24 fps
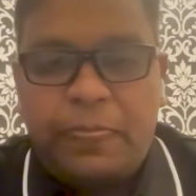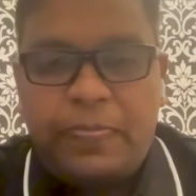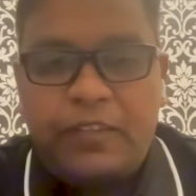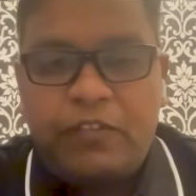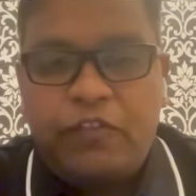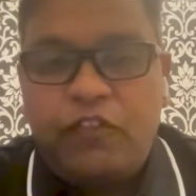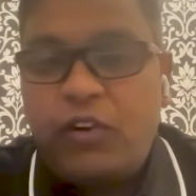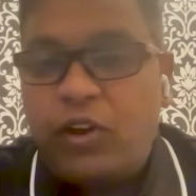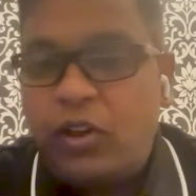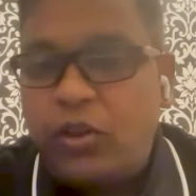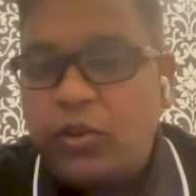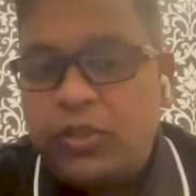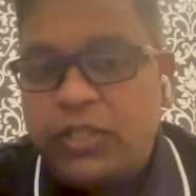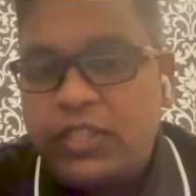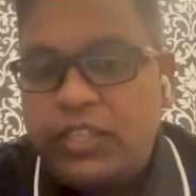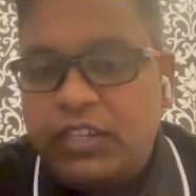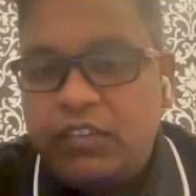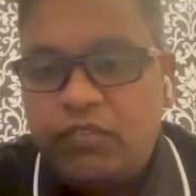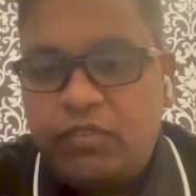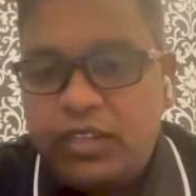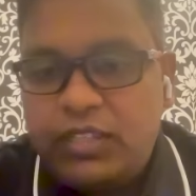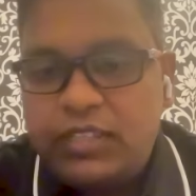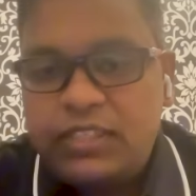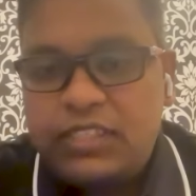follow the
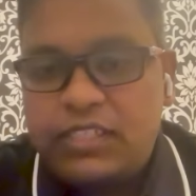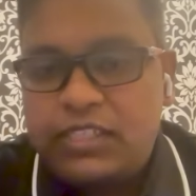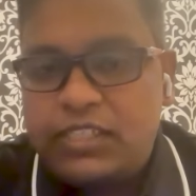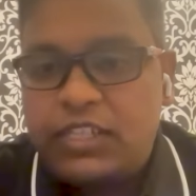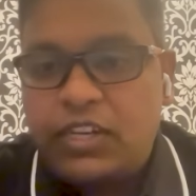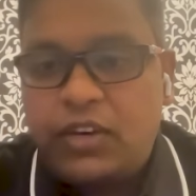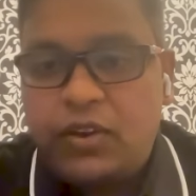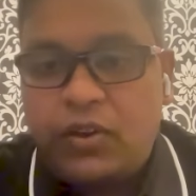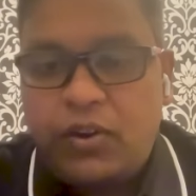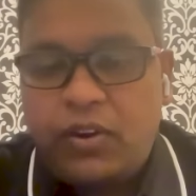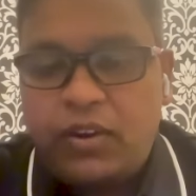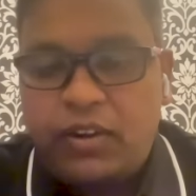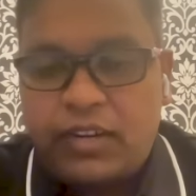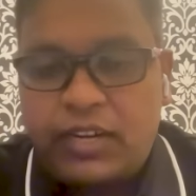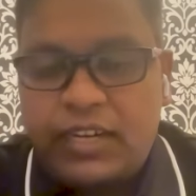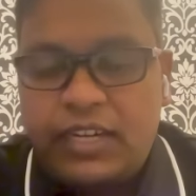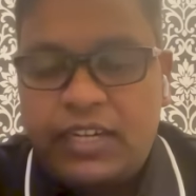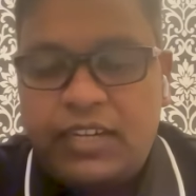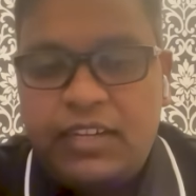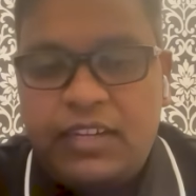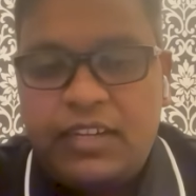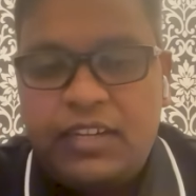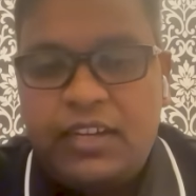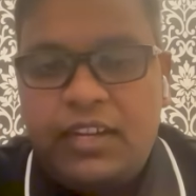influencers a lot,
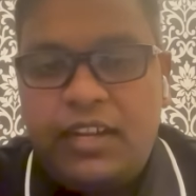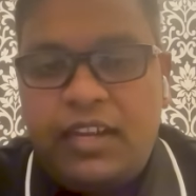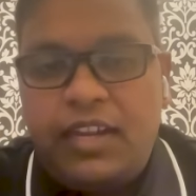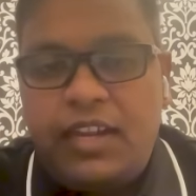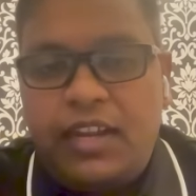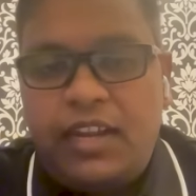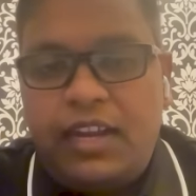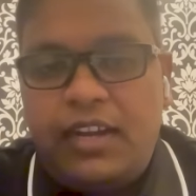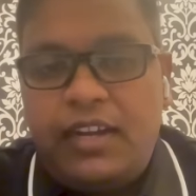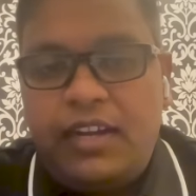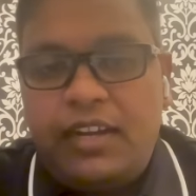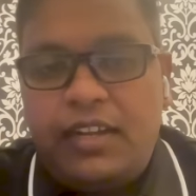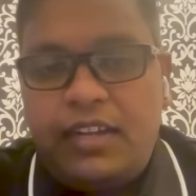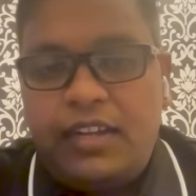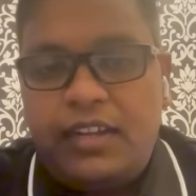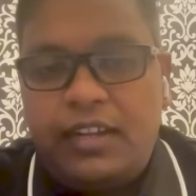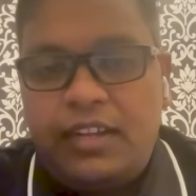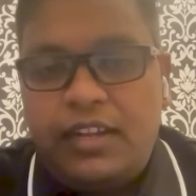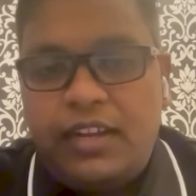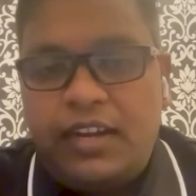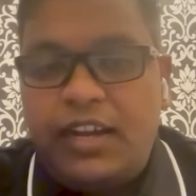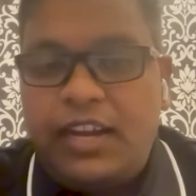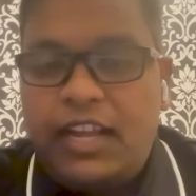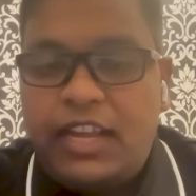right? And
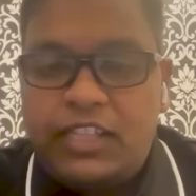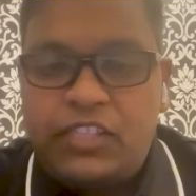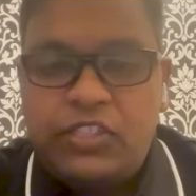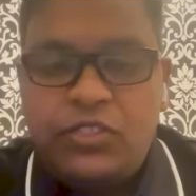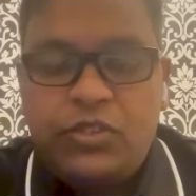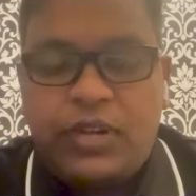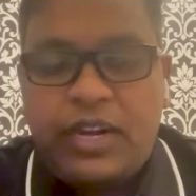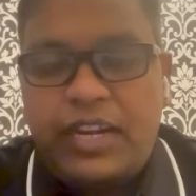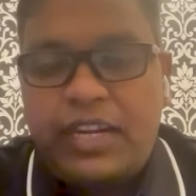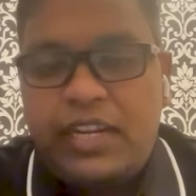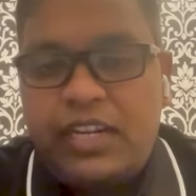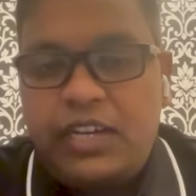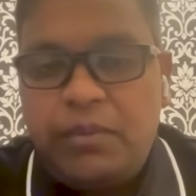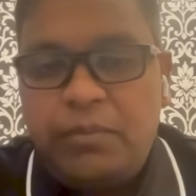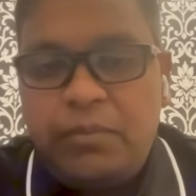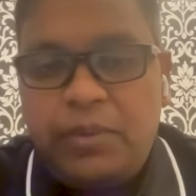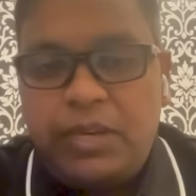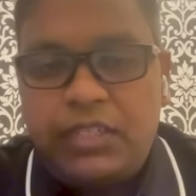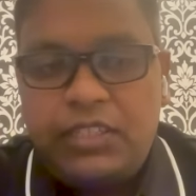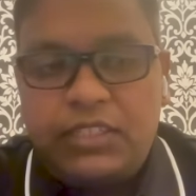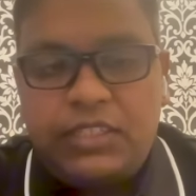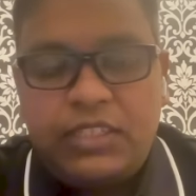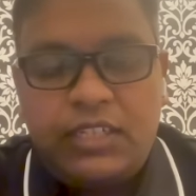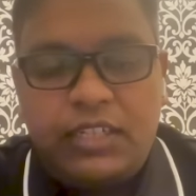as you rightly
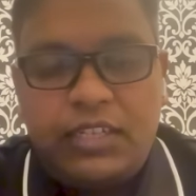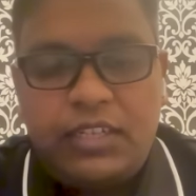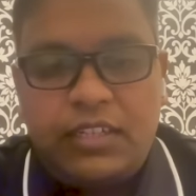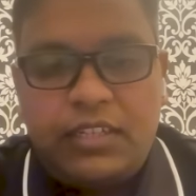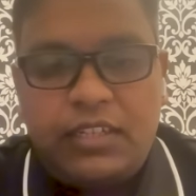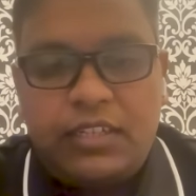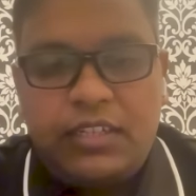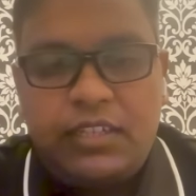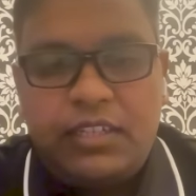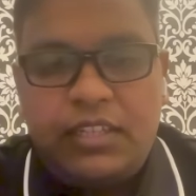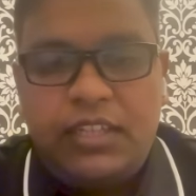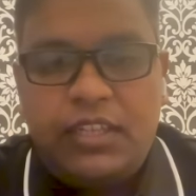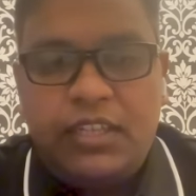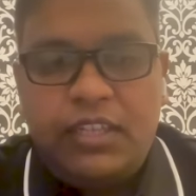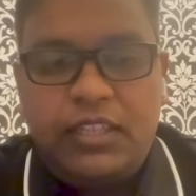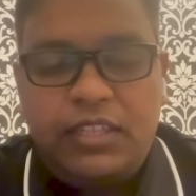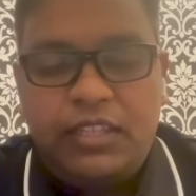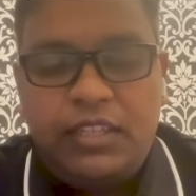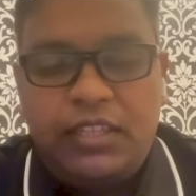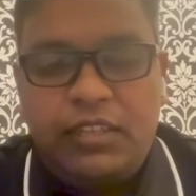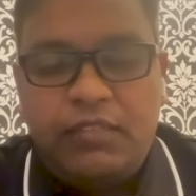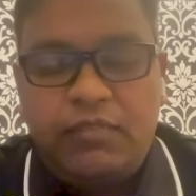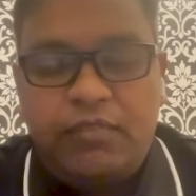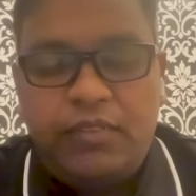mentioned,
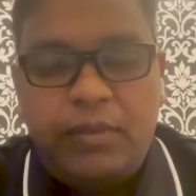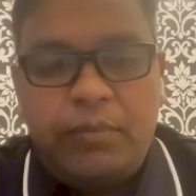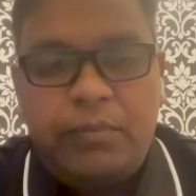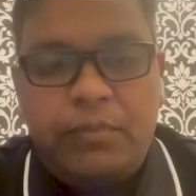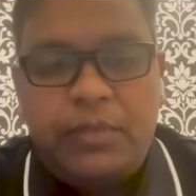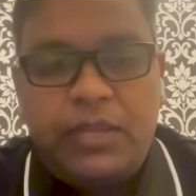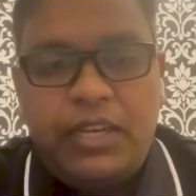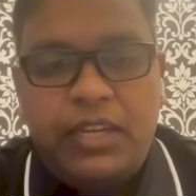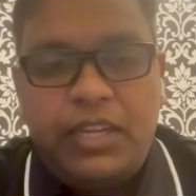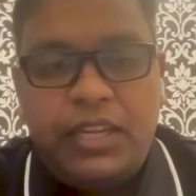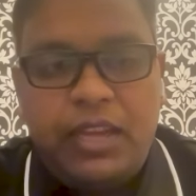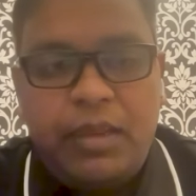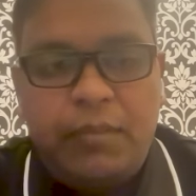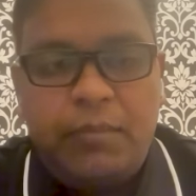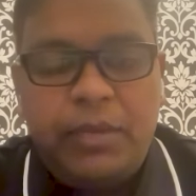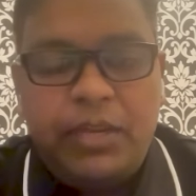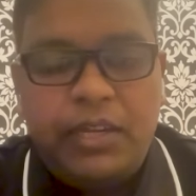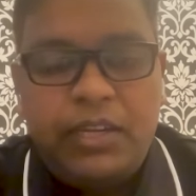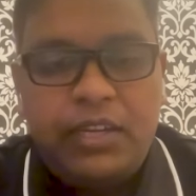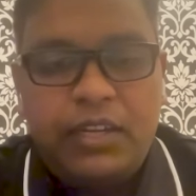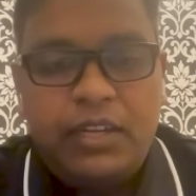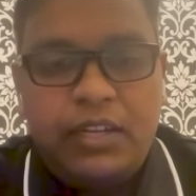the Web3 gaming,